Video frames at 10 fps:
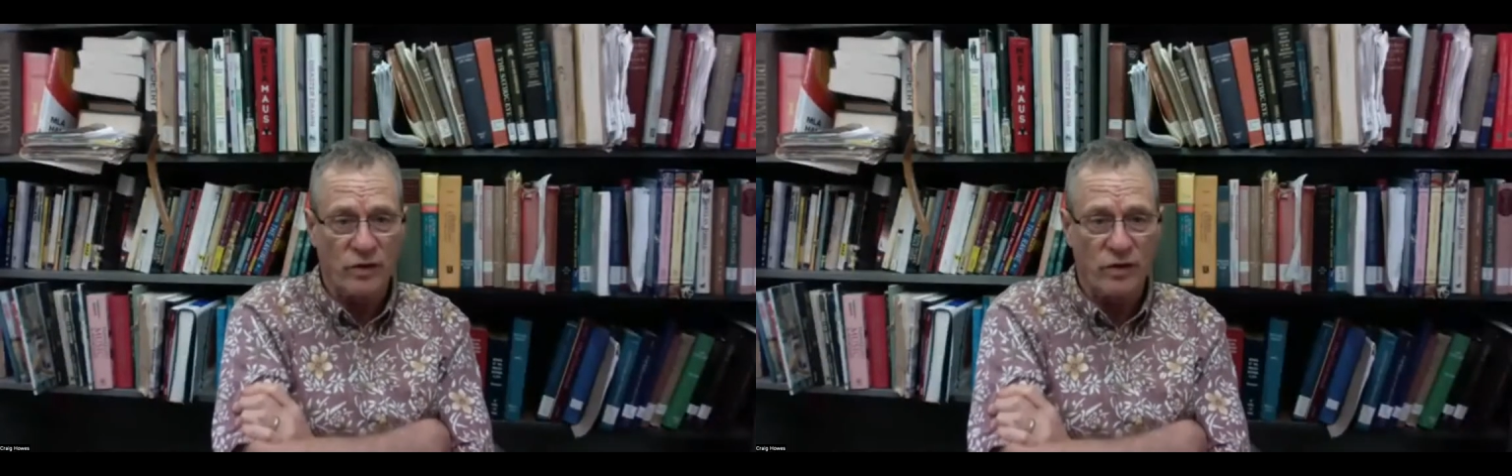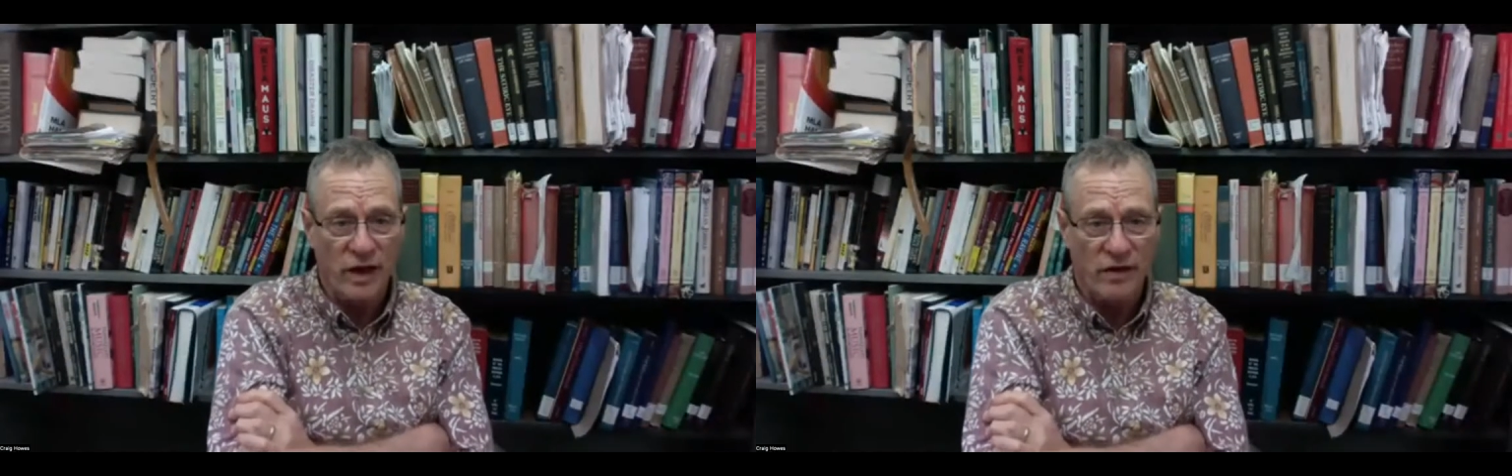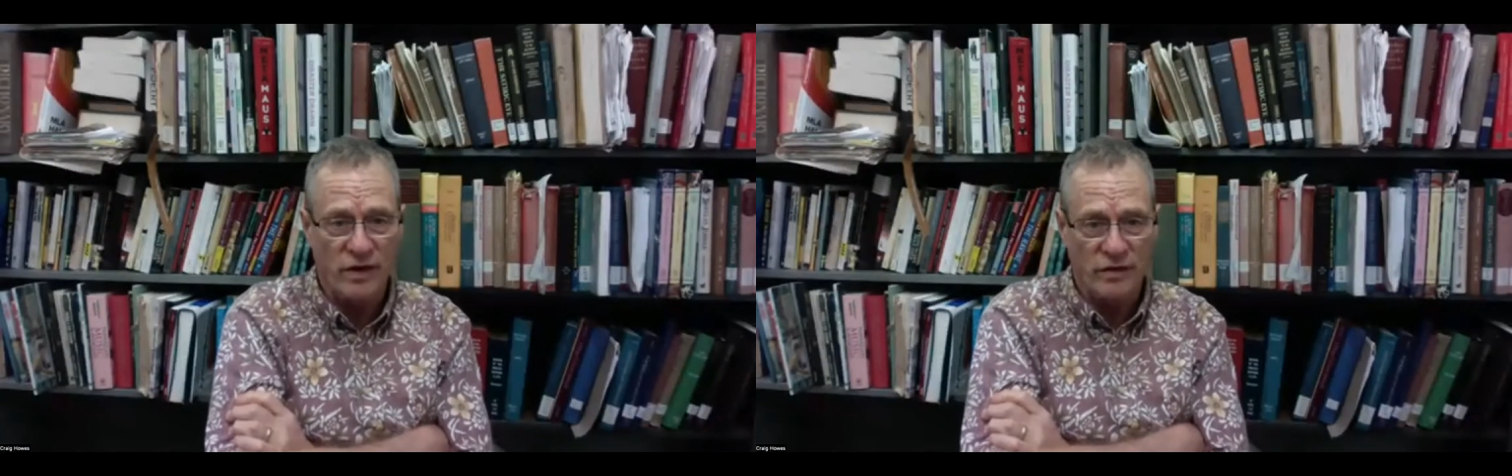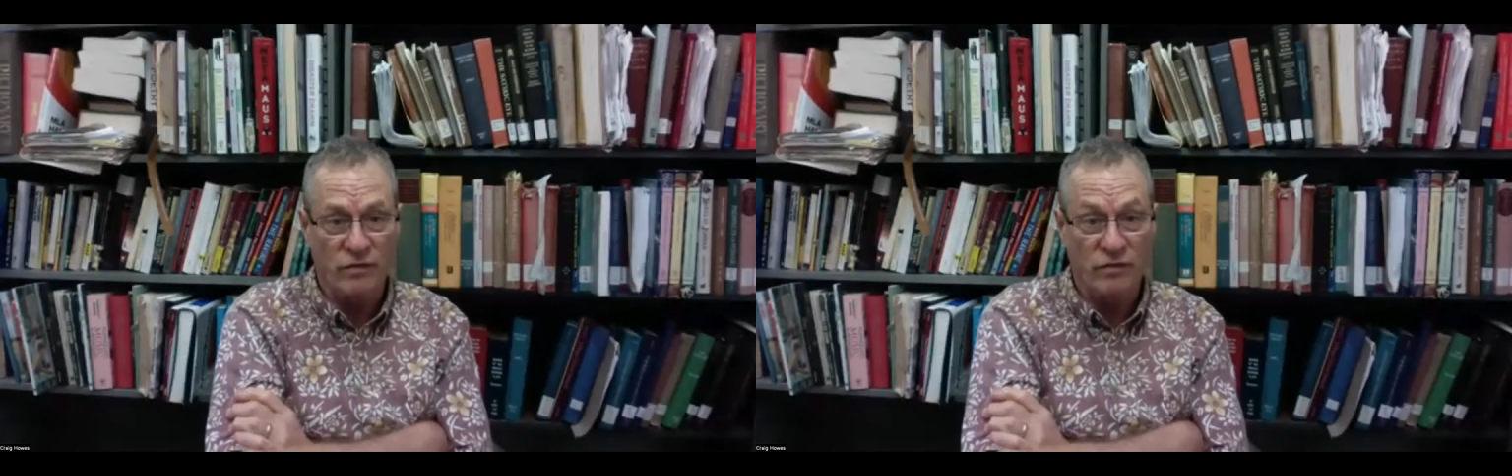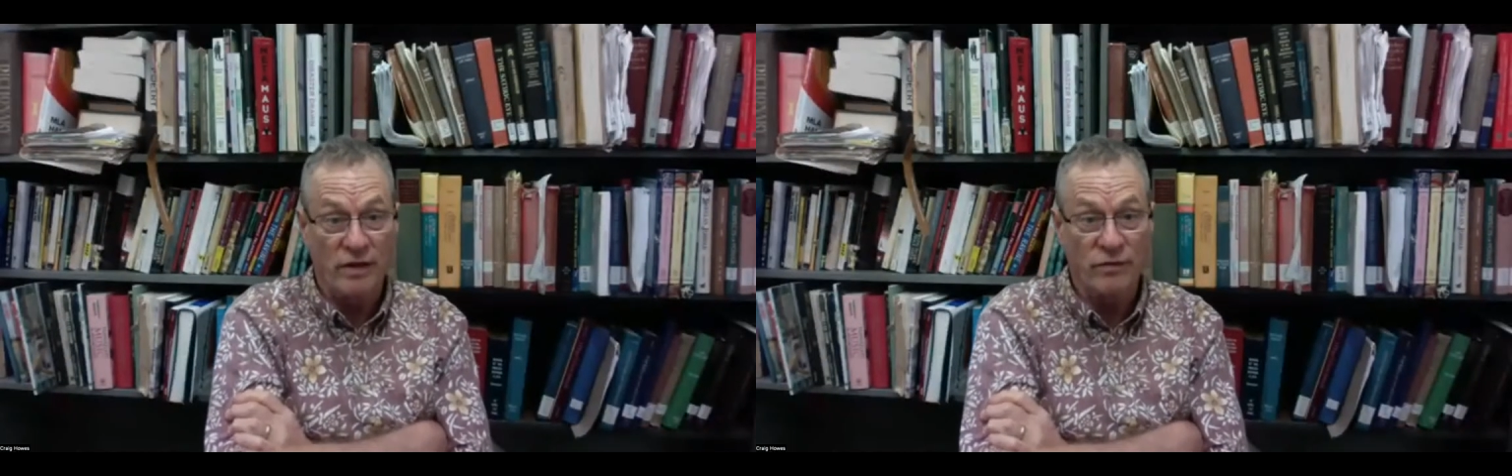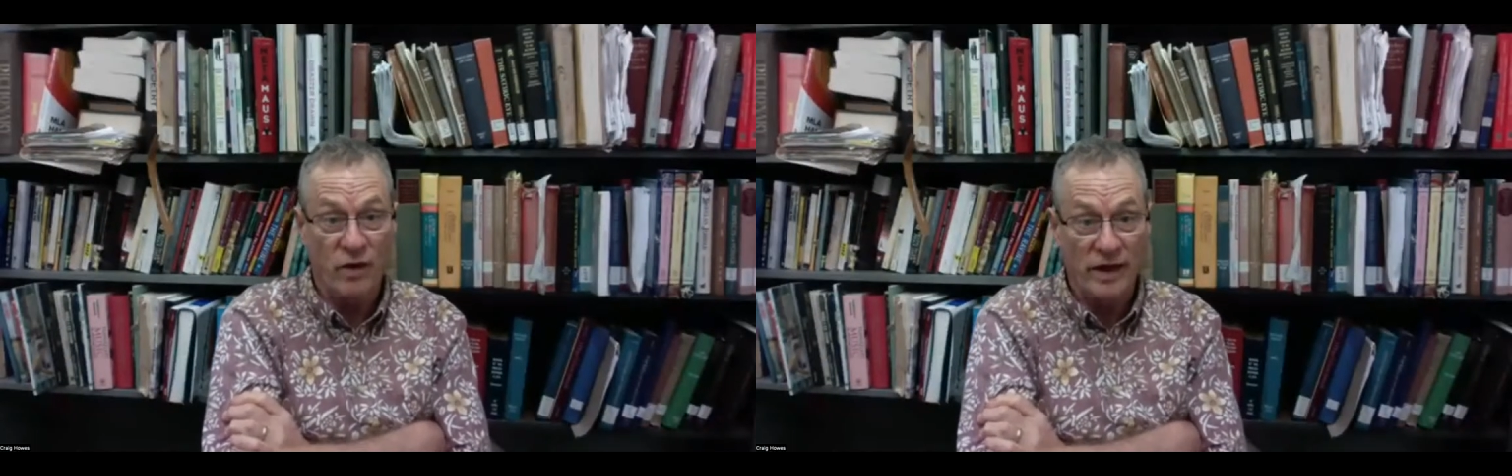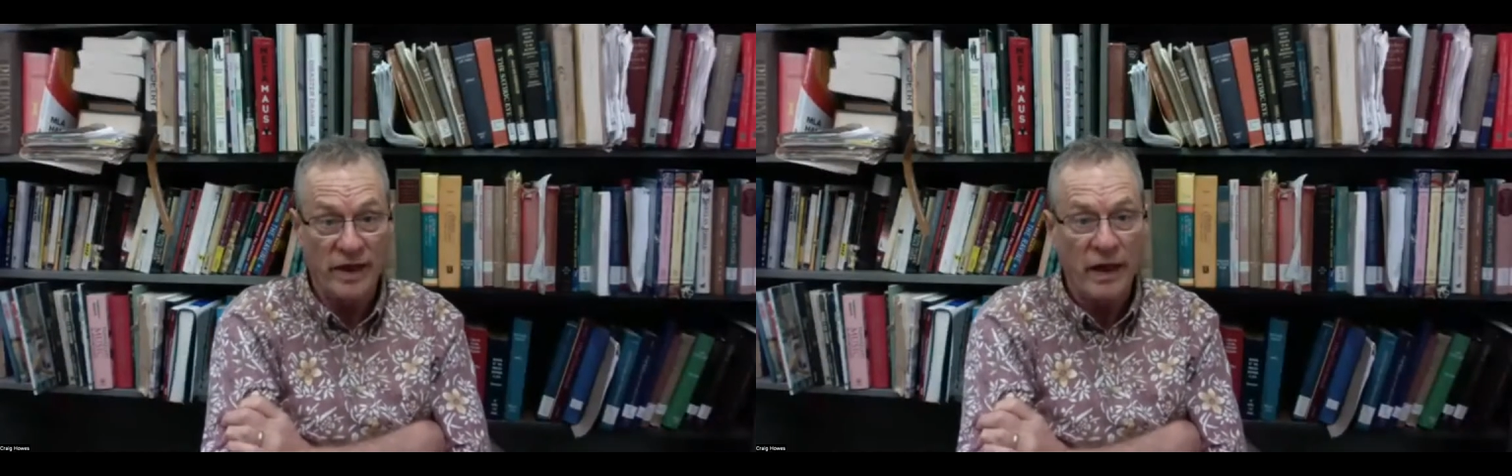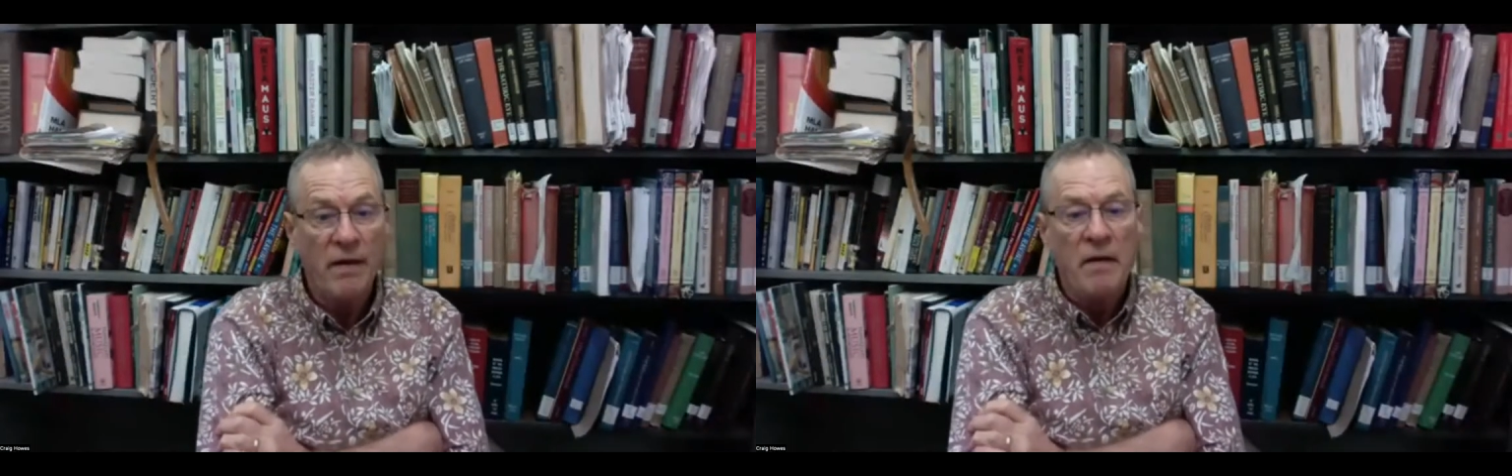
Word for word: The Ethics of Life Writing.